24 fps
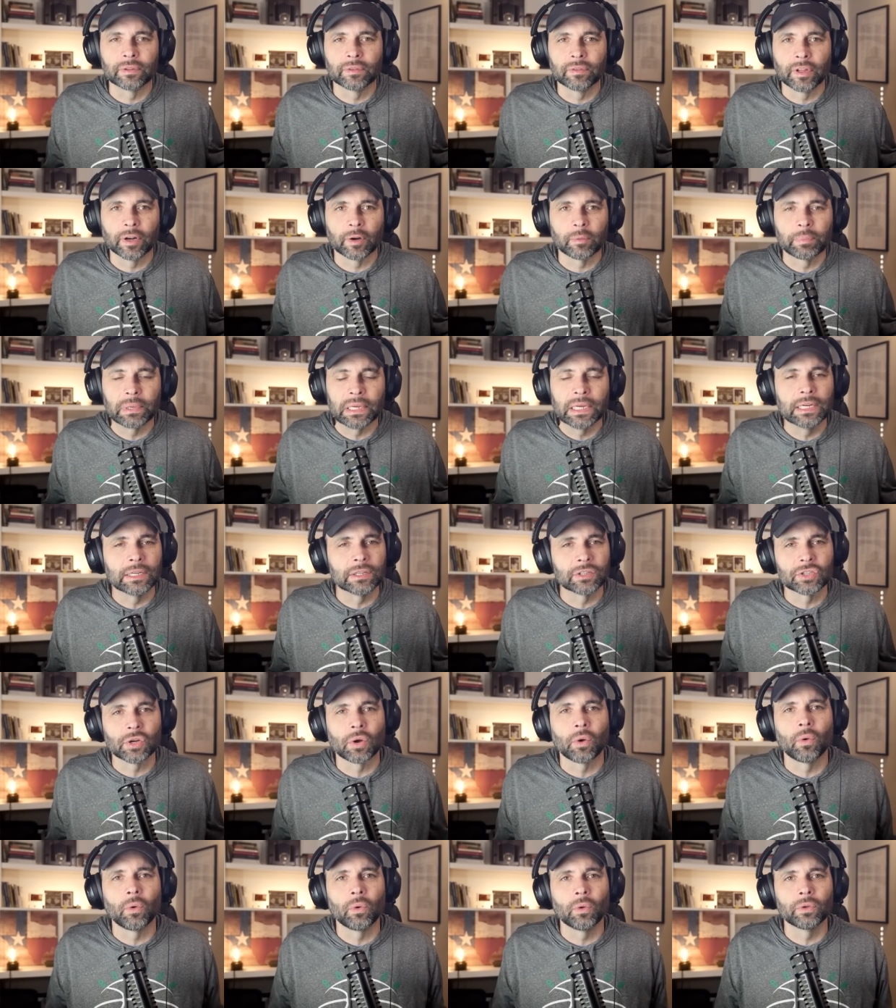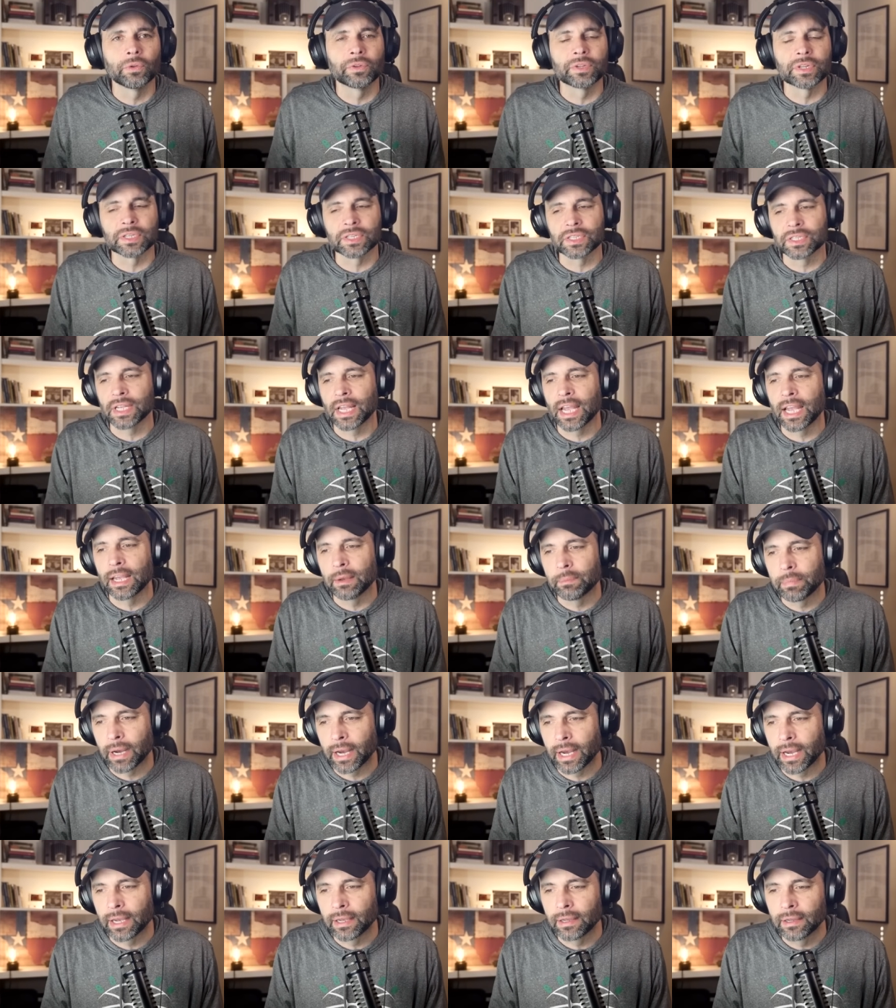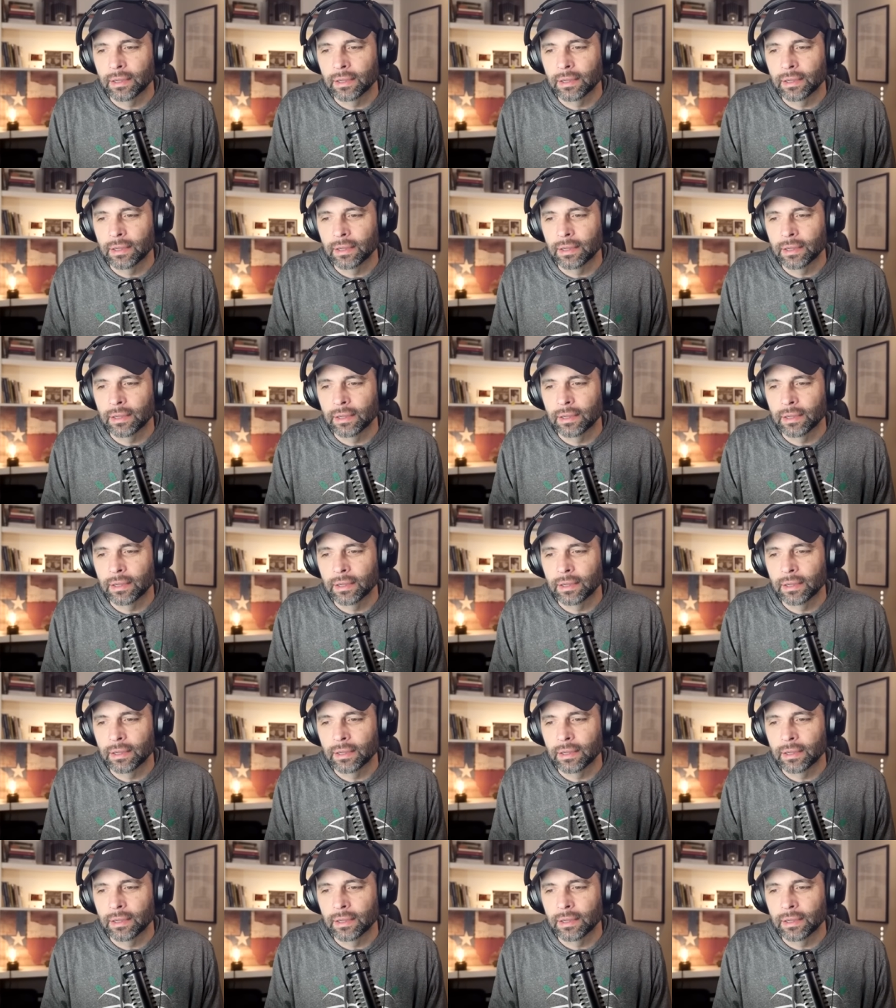they're being told to say by,